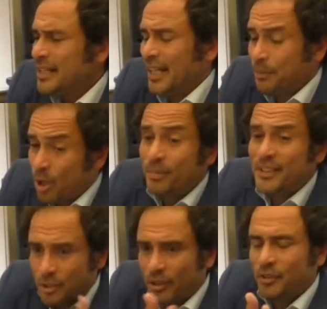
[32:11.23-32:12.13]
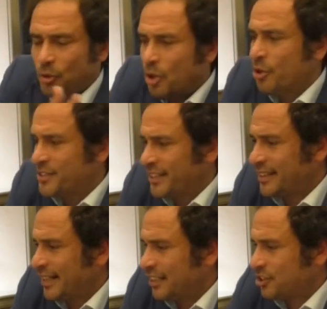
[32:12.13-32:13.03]
And probably it's going to go in the
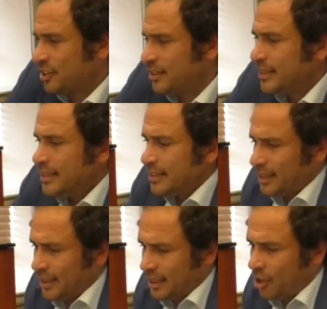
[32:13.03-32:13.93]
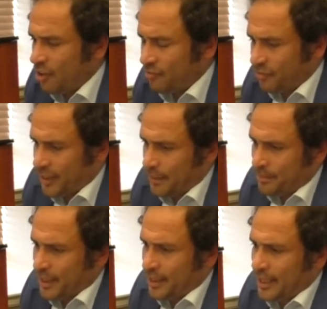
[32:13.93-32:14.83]
direction of
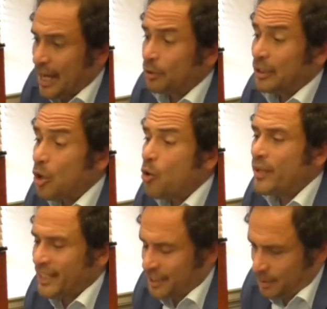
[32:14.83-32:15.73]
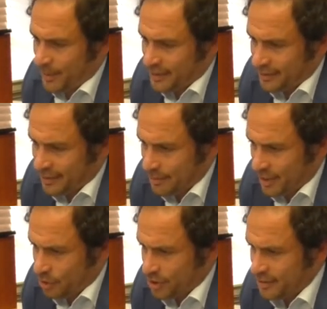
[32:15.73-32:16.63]
outlawing independent labor
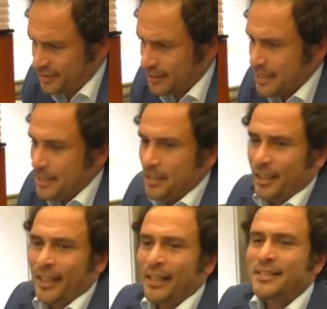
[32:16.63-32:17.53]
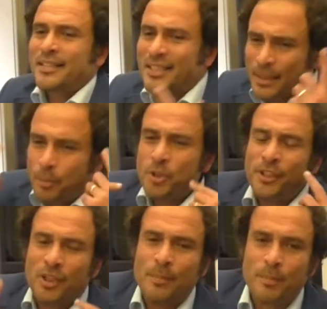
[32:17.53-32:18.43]
unions. It's
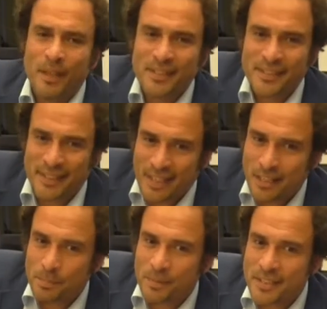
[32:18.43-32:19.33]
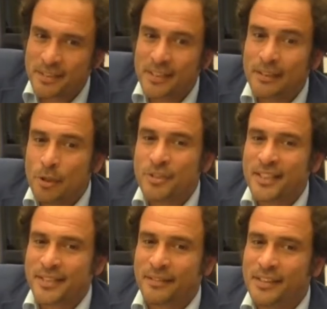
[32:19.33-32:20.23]
important to keep in mind that the current president looks
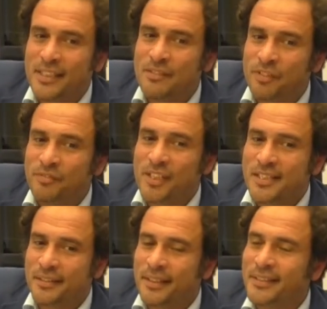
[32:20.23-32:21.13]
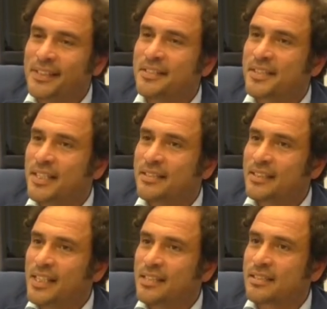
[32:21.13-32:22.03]
at the 1950s and
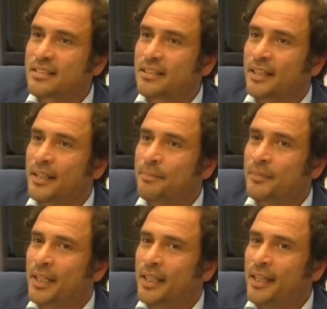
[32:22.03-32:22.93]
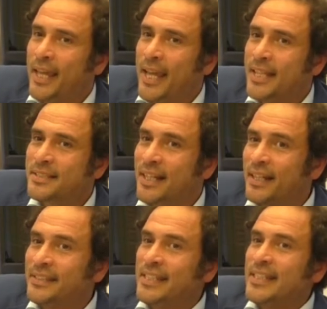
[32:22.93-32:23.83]
1960s as the
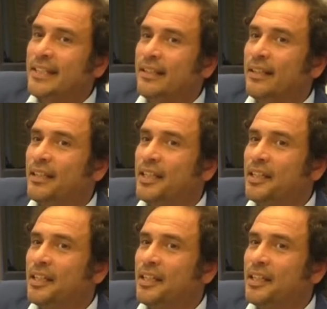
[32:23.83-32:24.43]
ideal